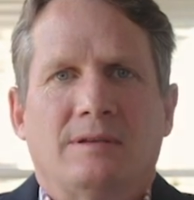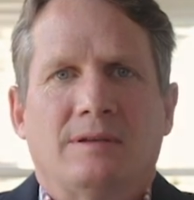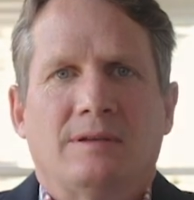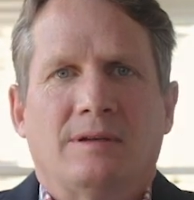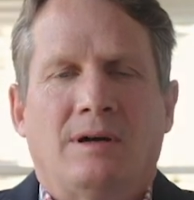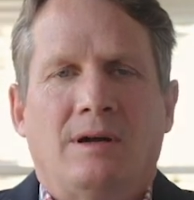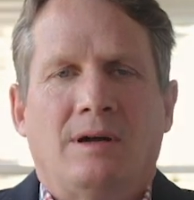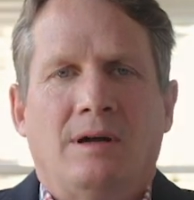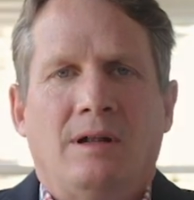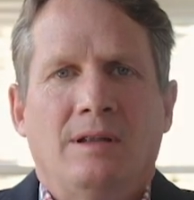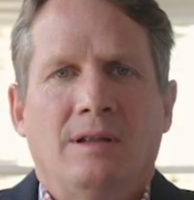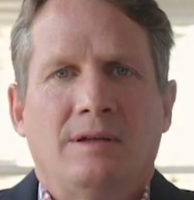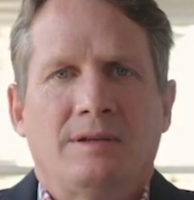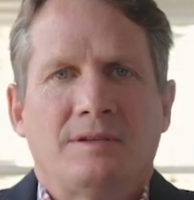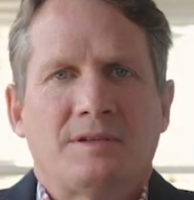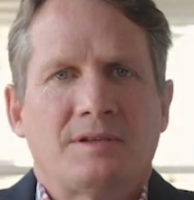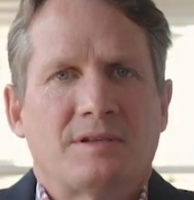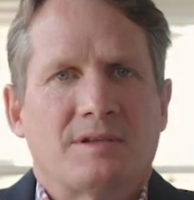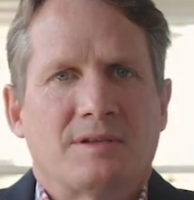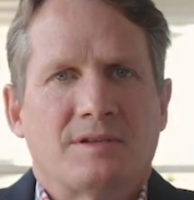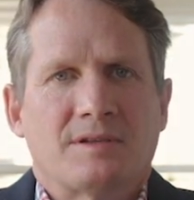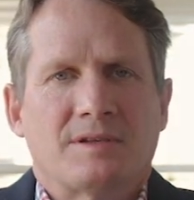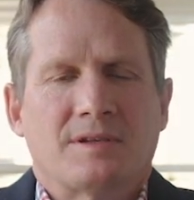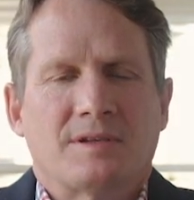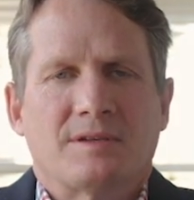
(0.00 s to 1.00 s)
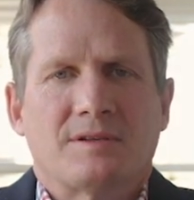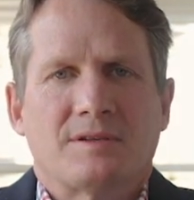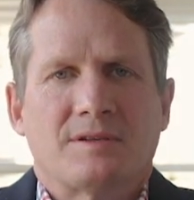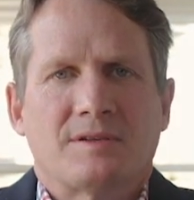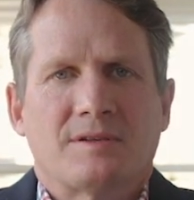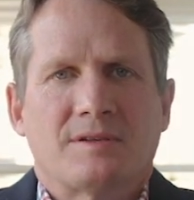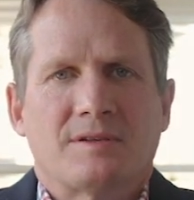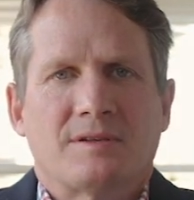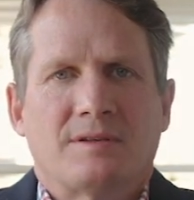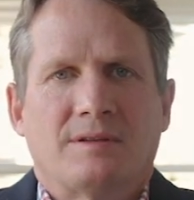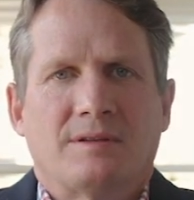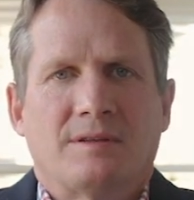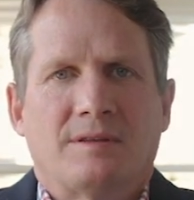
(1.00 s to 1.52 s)
In all
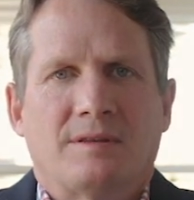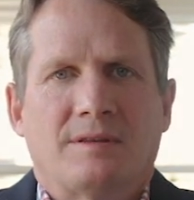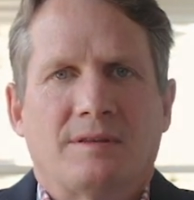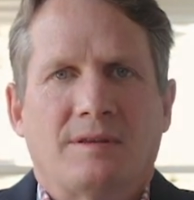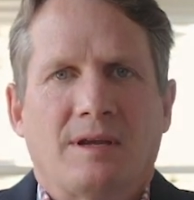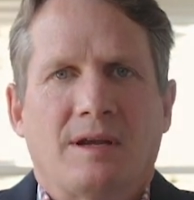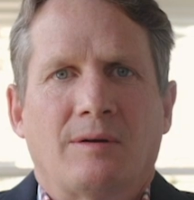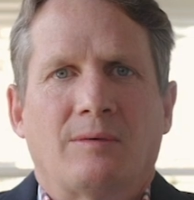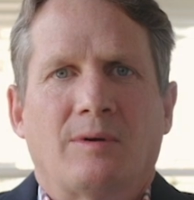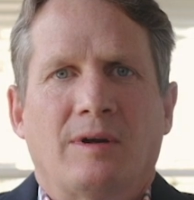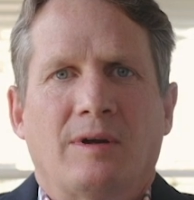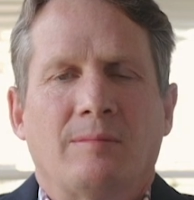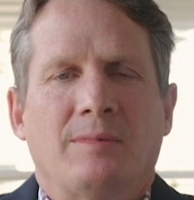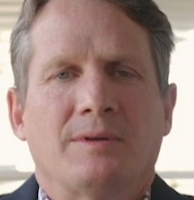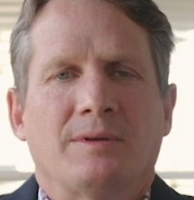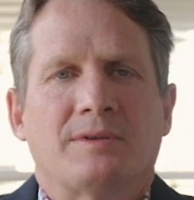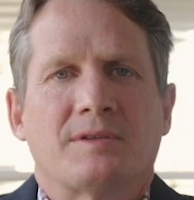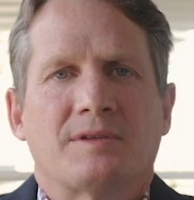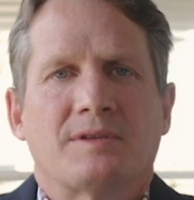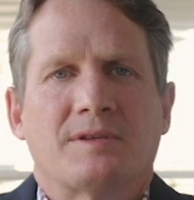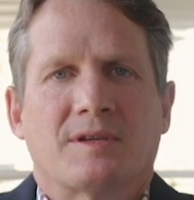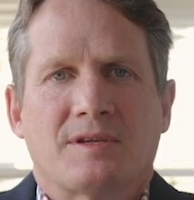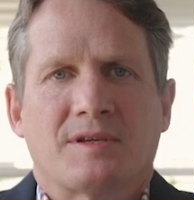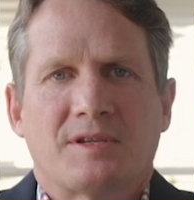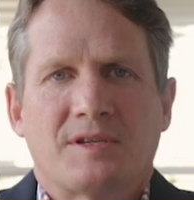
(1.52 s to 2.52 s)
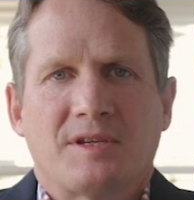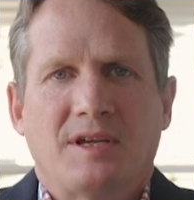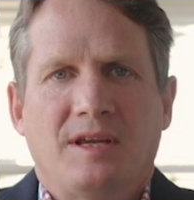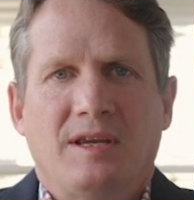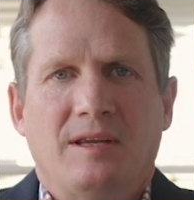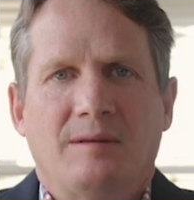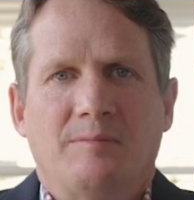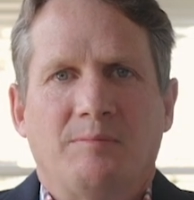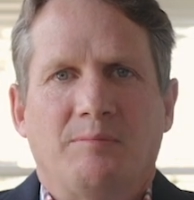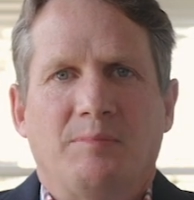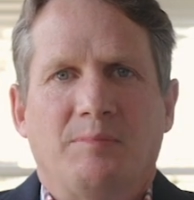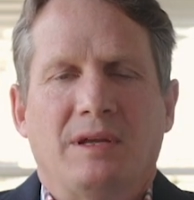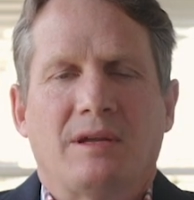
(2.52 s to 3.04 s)
instances, they were able to
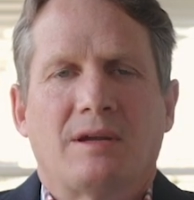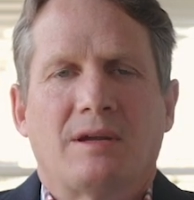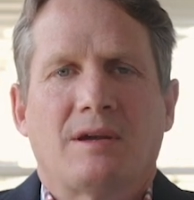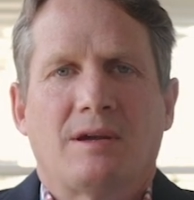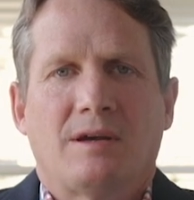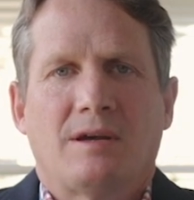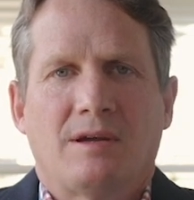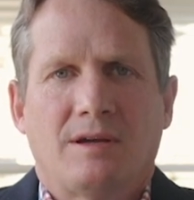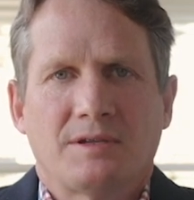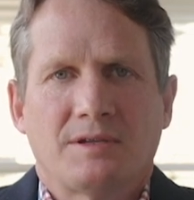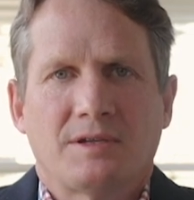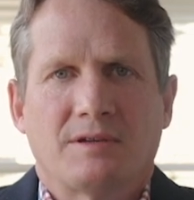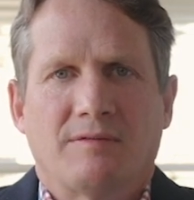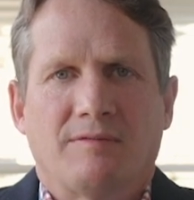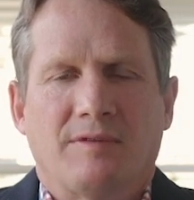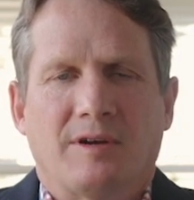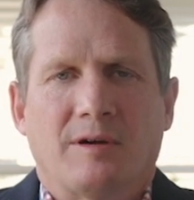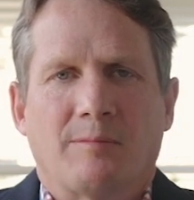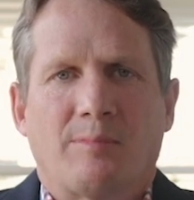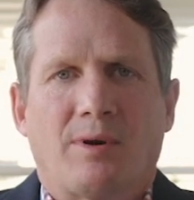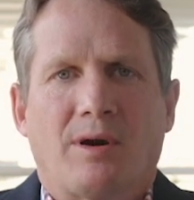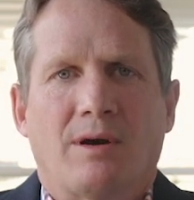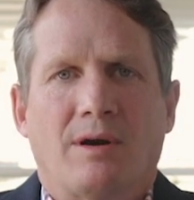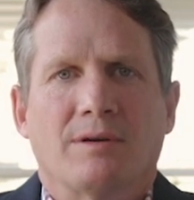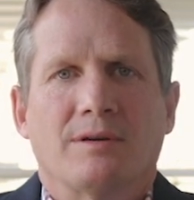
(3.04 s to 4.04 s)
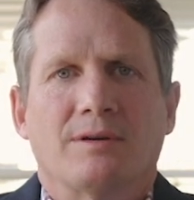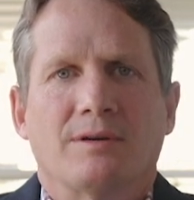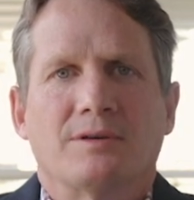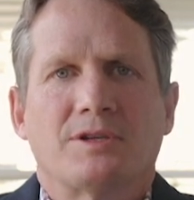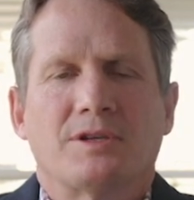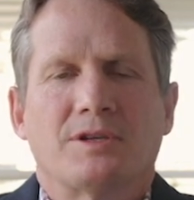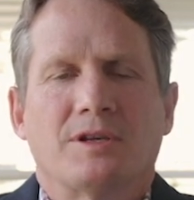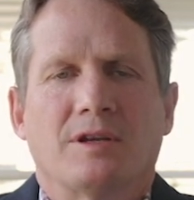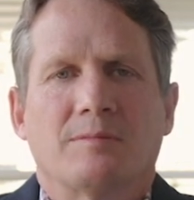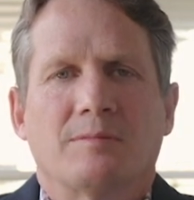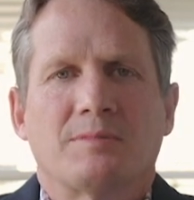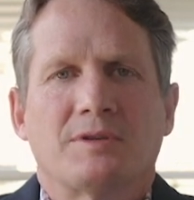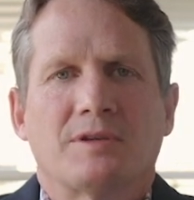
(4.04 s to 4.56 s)
succeed because of their
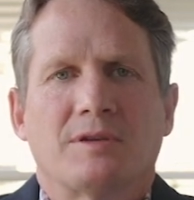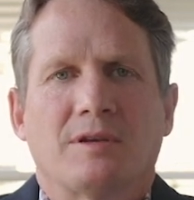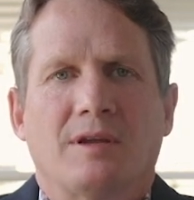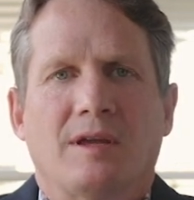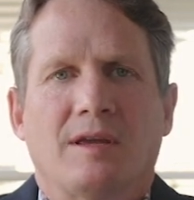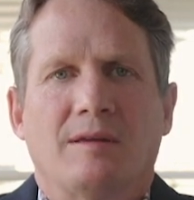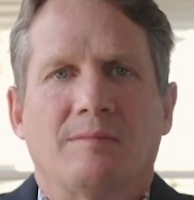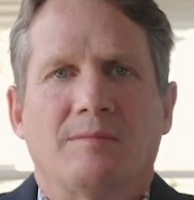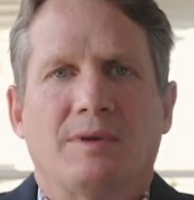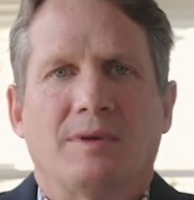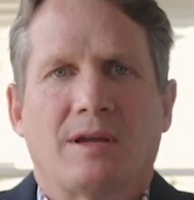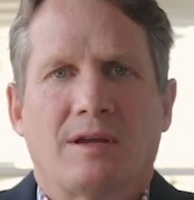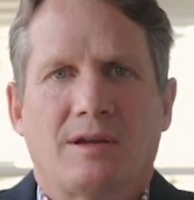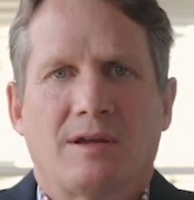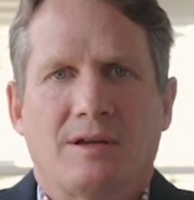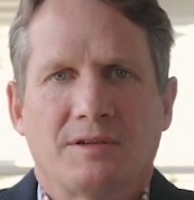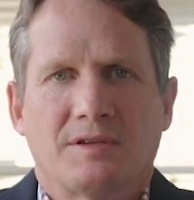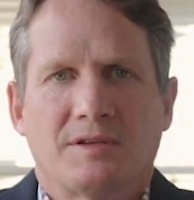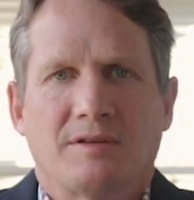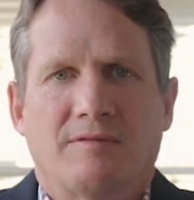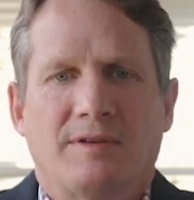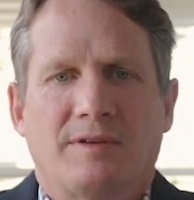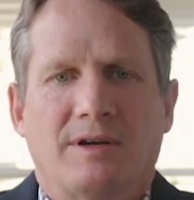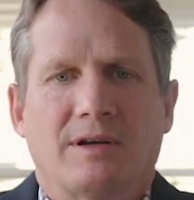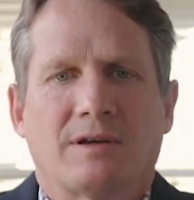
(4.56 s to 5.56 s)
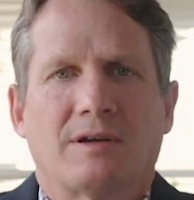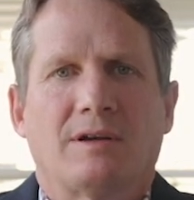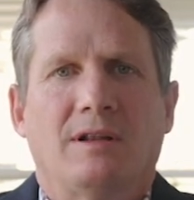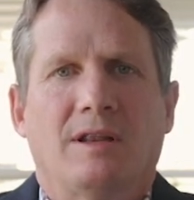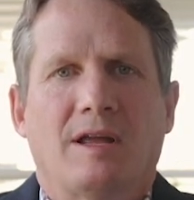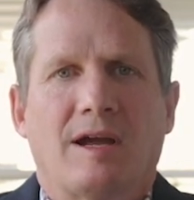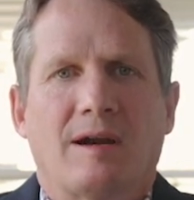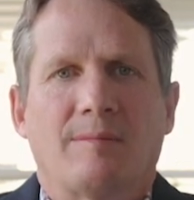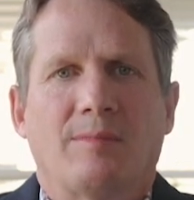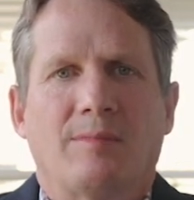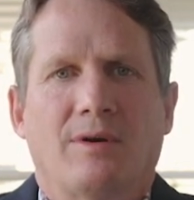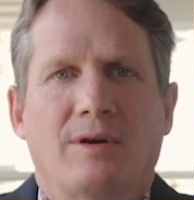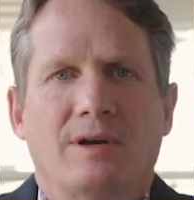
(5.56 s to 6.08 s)
partnerships and because of their
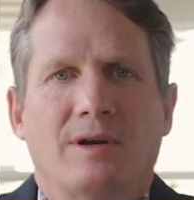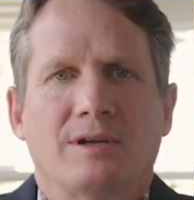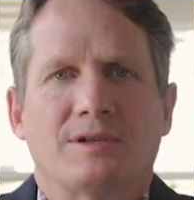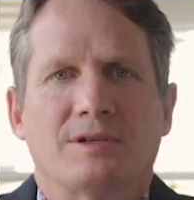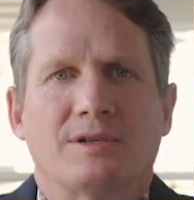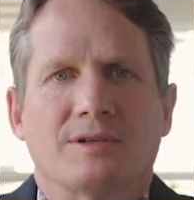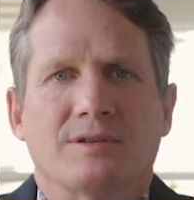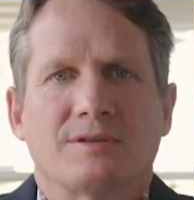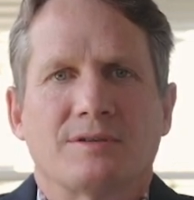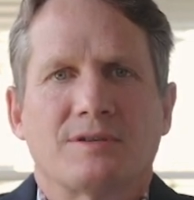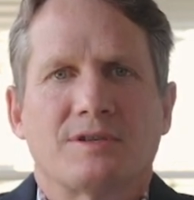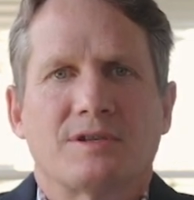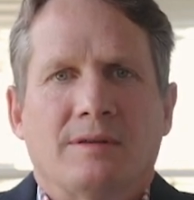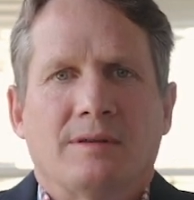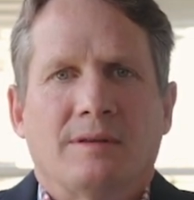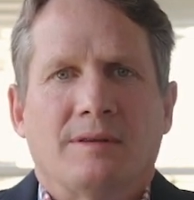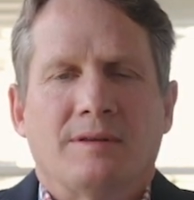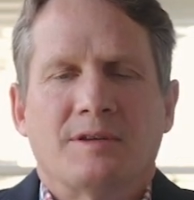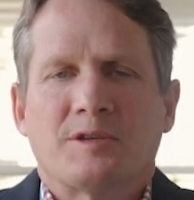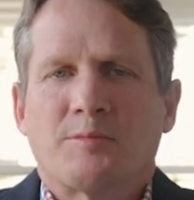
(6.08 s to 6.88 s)
collaborations.